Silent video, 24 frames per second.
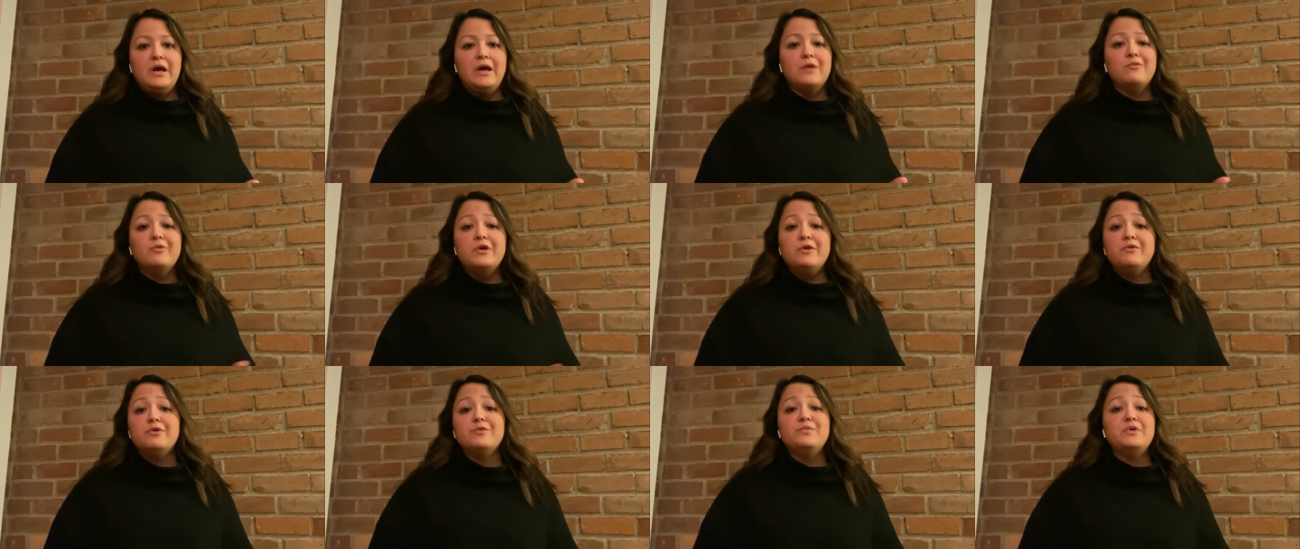and
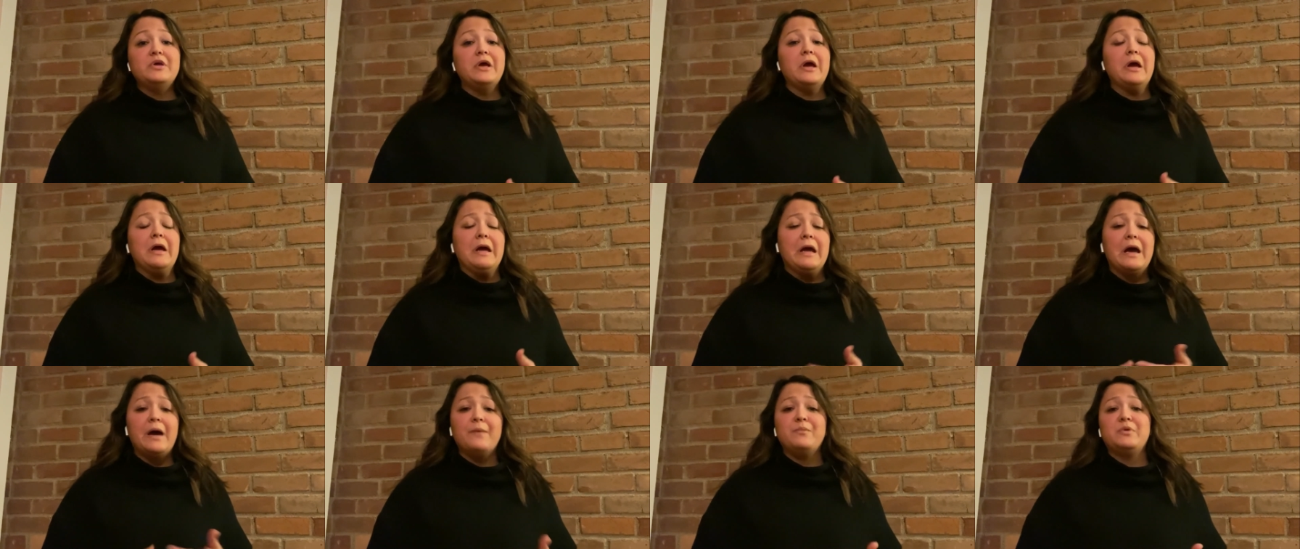we would be
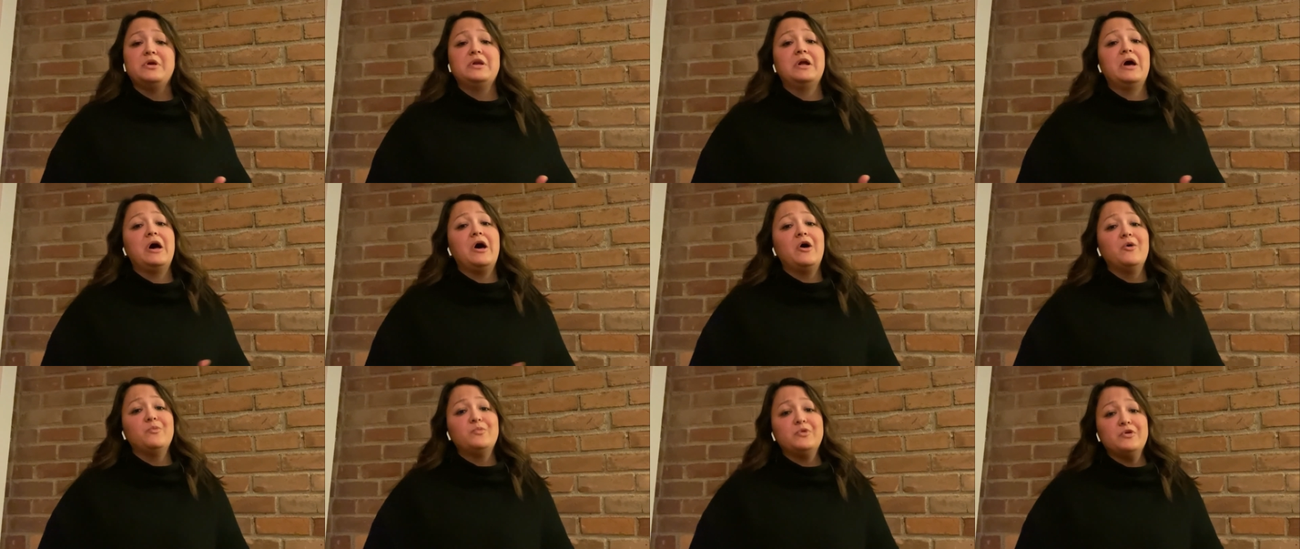happy to
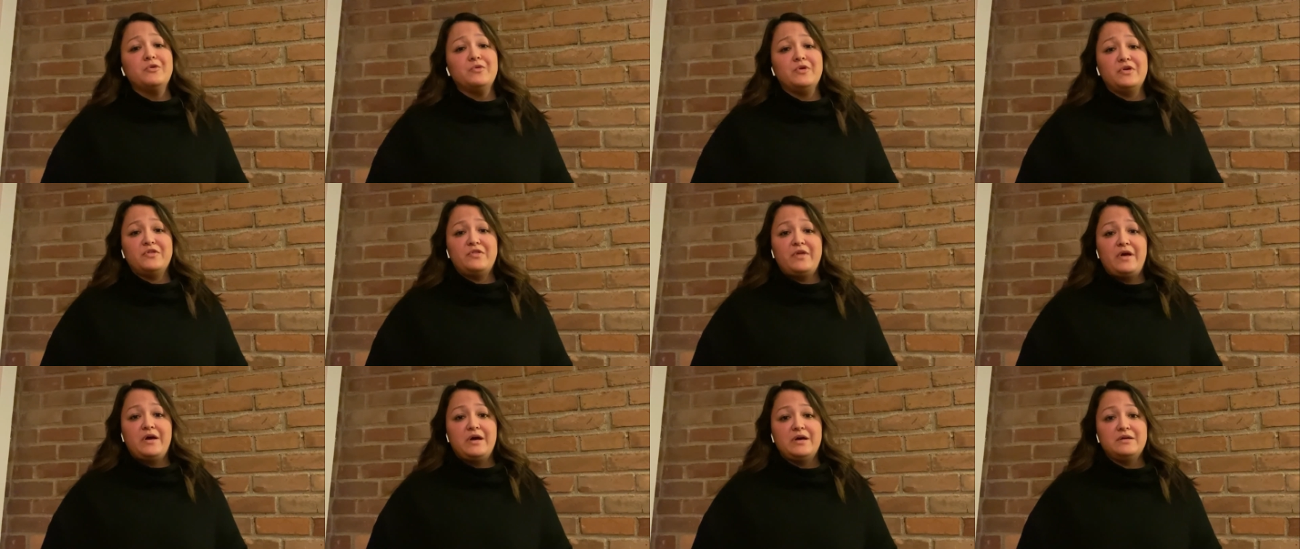help you
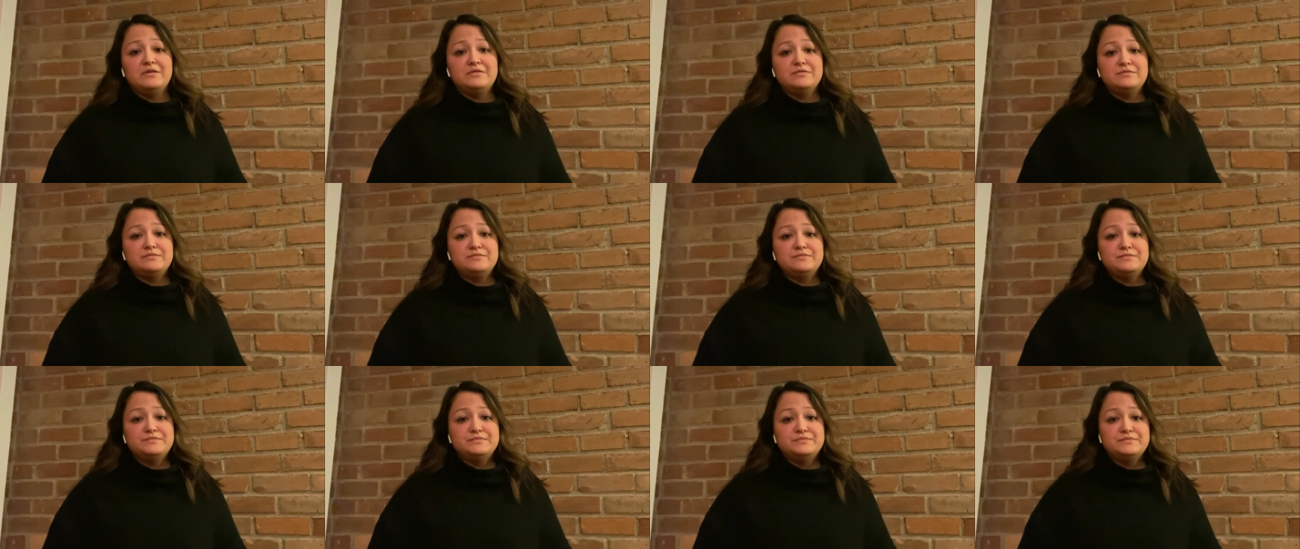with that.
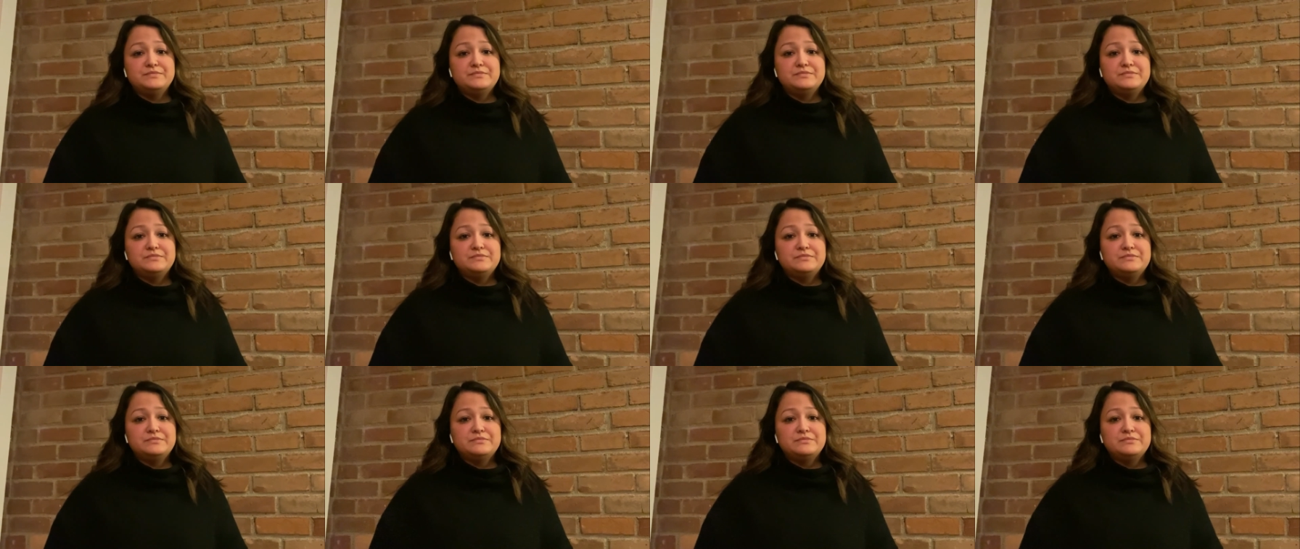
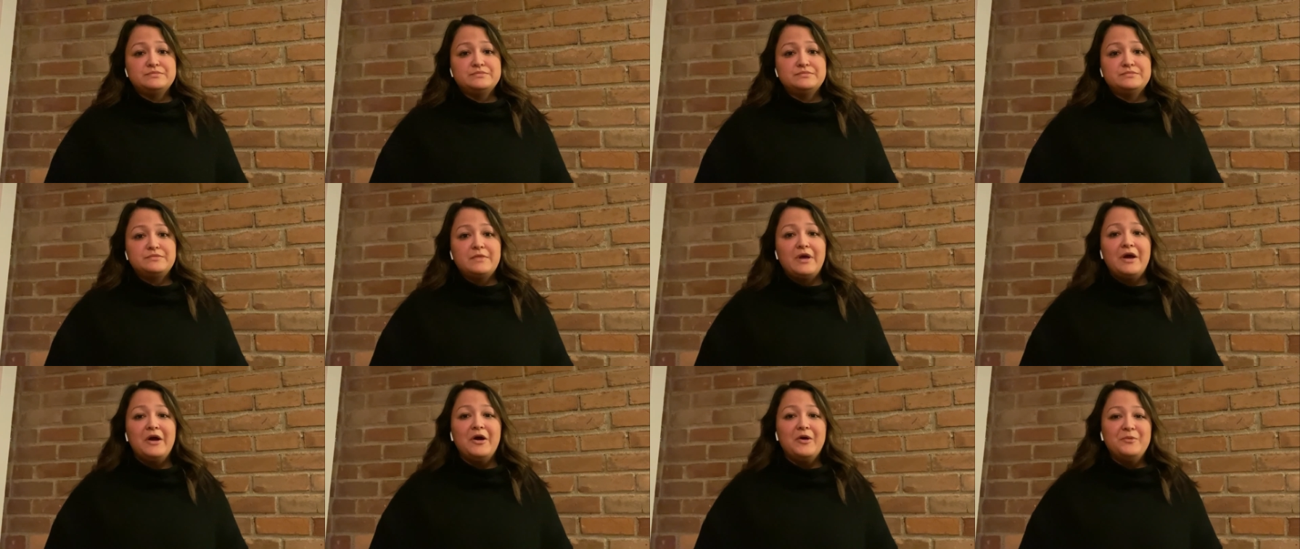
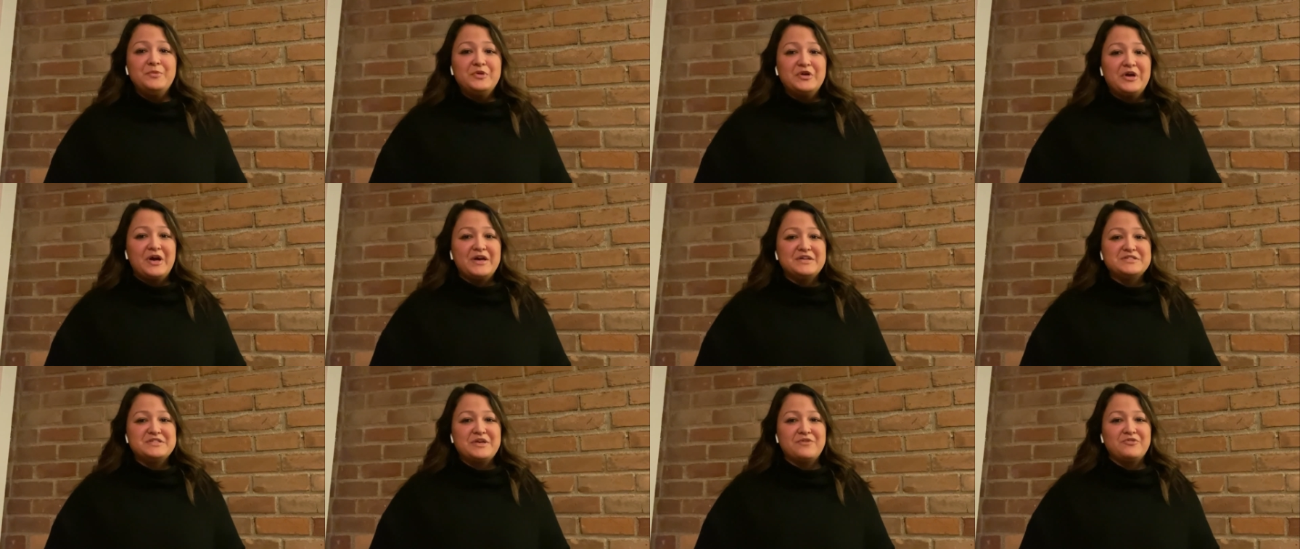I hope you
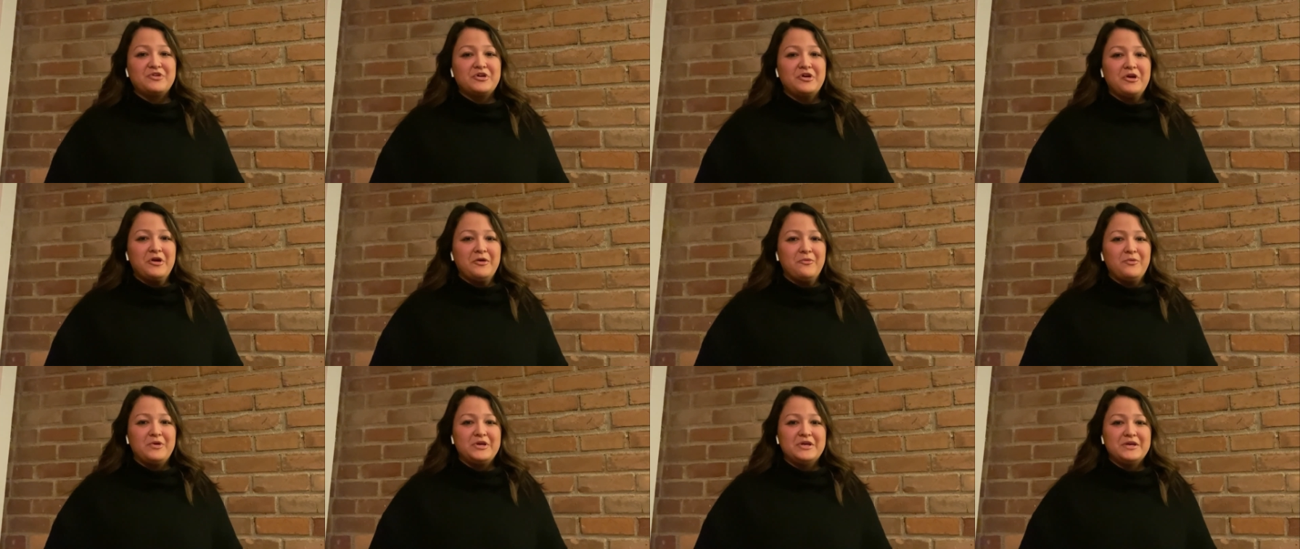guys have a
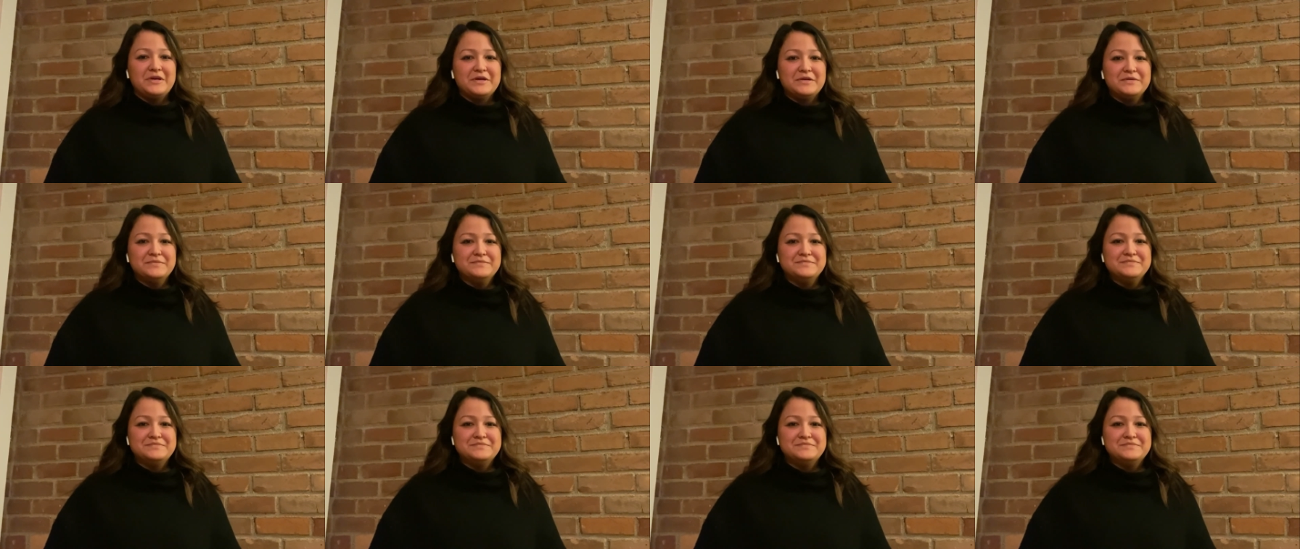great week.